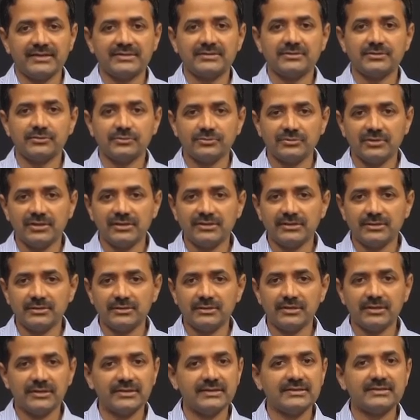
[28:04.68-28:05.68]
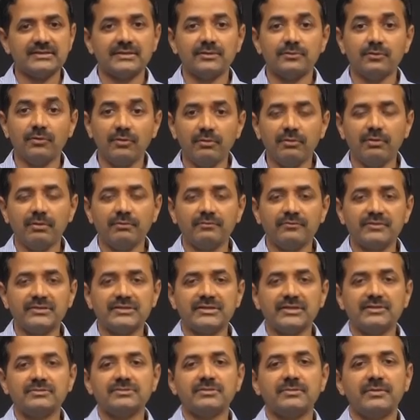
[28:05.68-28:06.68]
it is usually it is the ovum
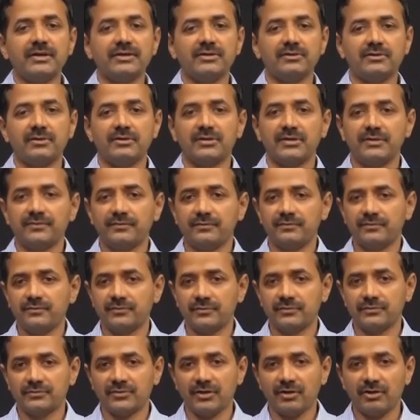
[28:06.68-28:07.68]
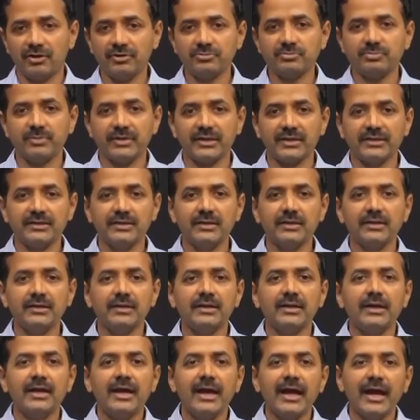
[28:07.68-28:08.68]
which gives the mitochondria to the offspring,
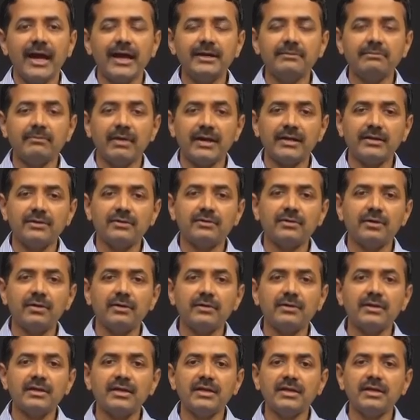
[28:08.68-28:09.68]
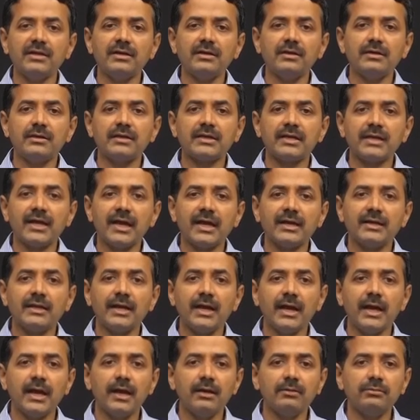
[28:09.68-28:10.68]
and mitochondria can
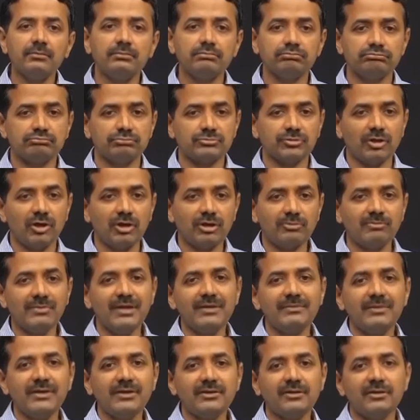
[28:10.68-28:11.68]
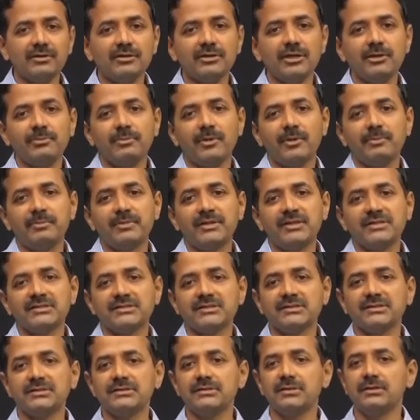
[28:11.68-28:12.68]
have normal mitochondrial
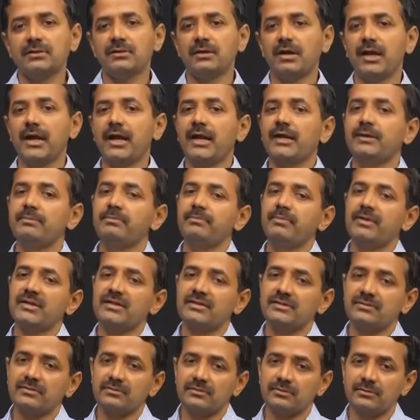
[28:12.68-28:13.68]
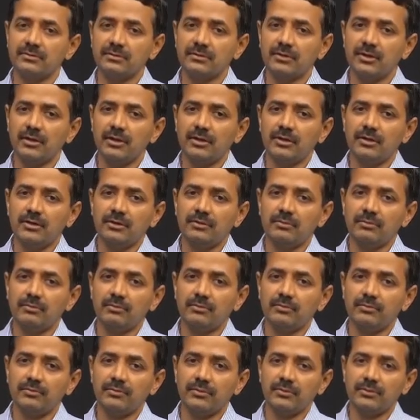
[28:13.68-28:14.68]
population and pay, uh, uh,
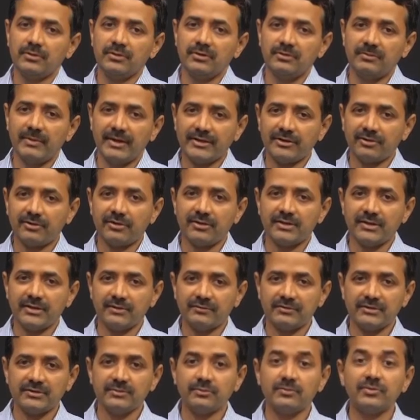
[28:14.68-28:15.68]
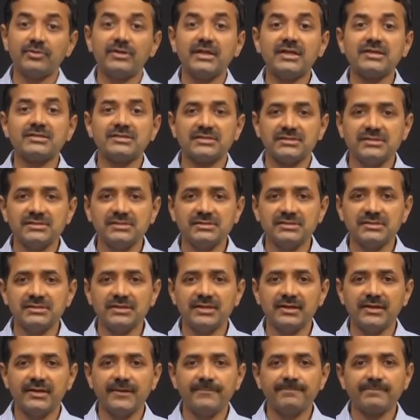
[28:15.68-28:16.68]
mitochondria with mutations,
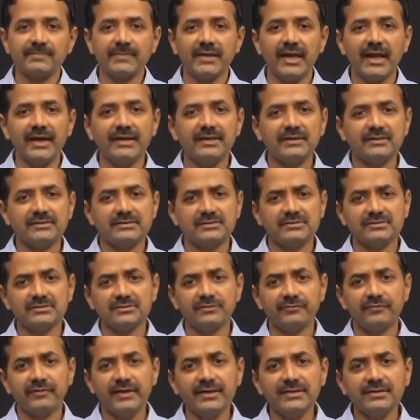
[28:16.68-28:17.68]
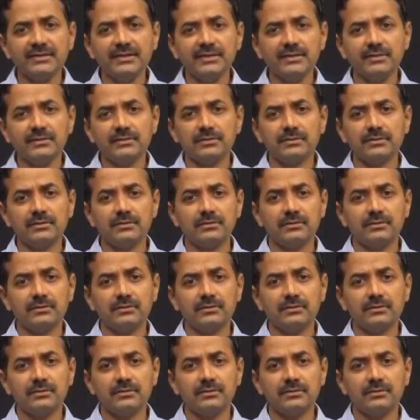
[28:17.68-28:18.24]
and when the